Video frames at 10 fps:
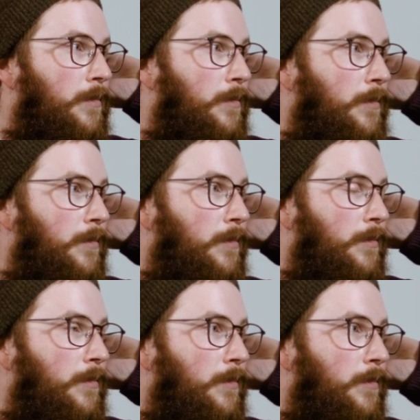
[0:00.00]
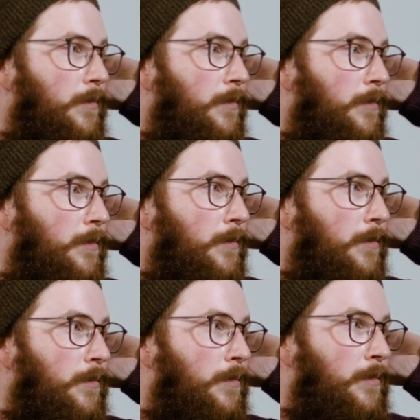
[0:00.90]

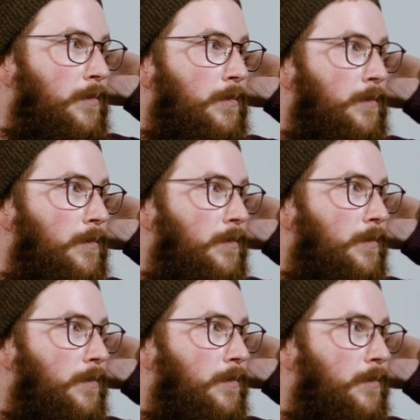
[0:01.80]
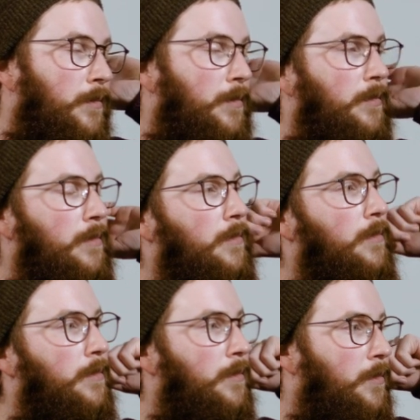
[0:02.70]

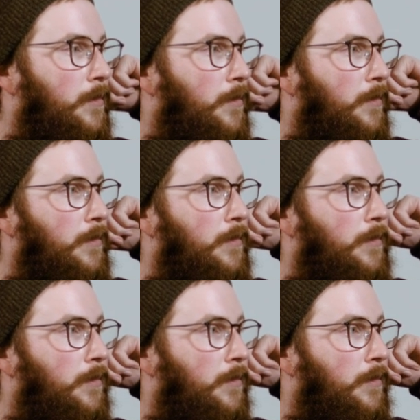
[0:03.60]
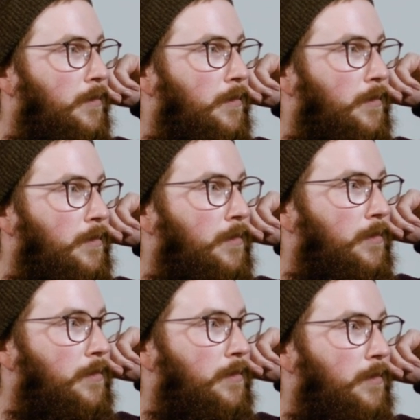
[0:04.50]

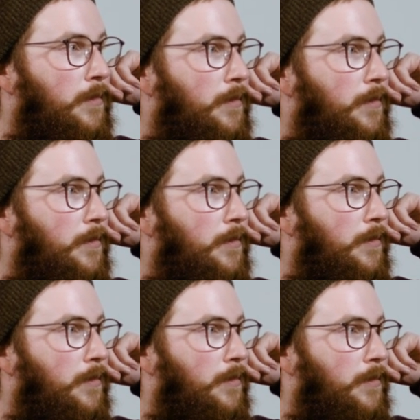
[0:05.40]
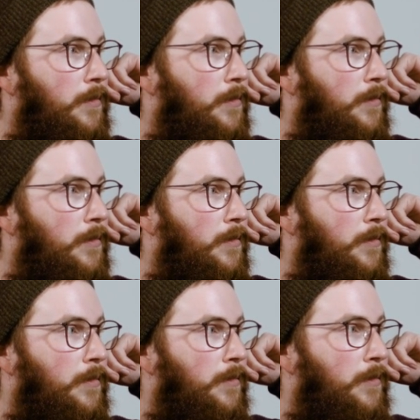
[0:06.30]

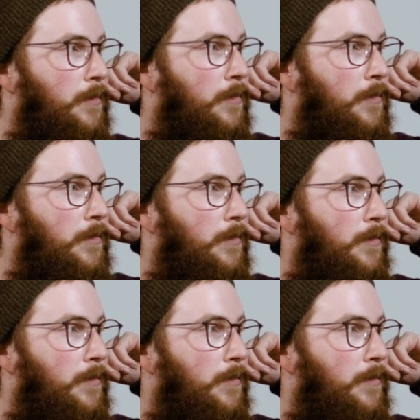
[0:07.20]
No words are spoken by the person on screen.